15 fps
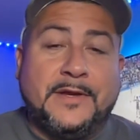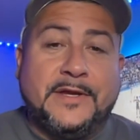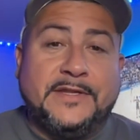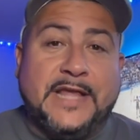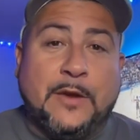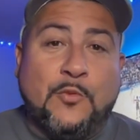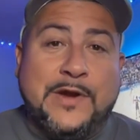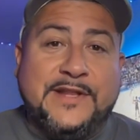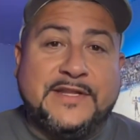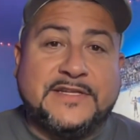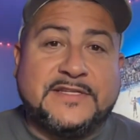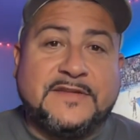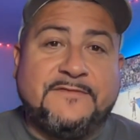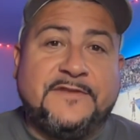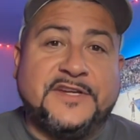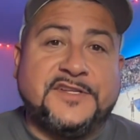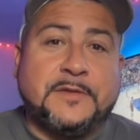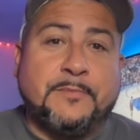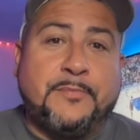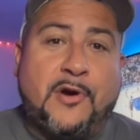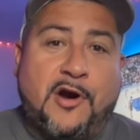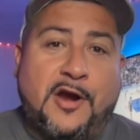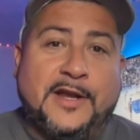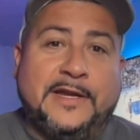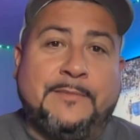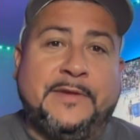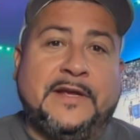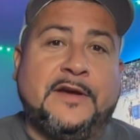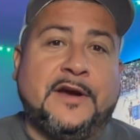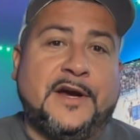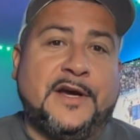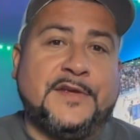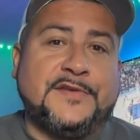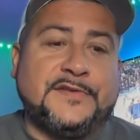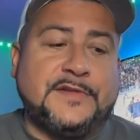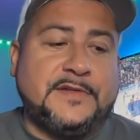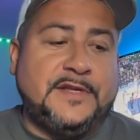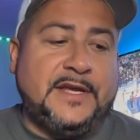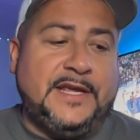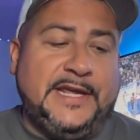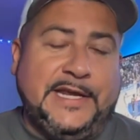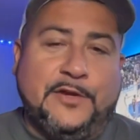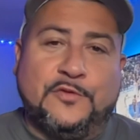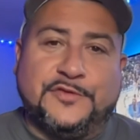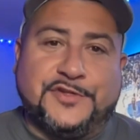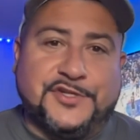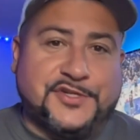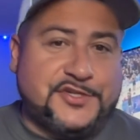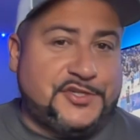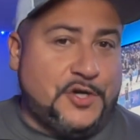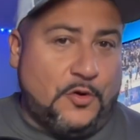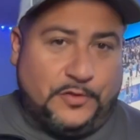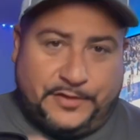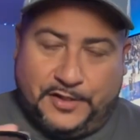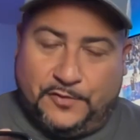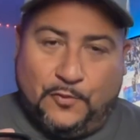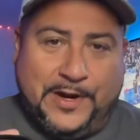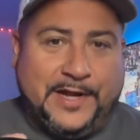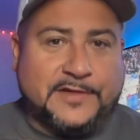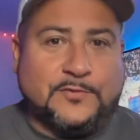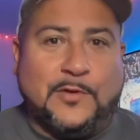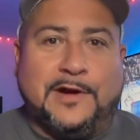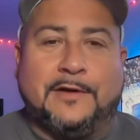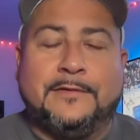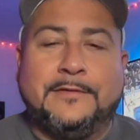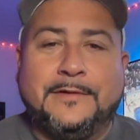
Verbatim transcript: They win this division partly because the Eagles just choked it away as well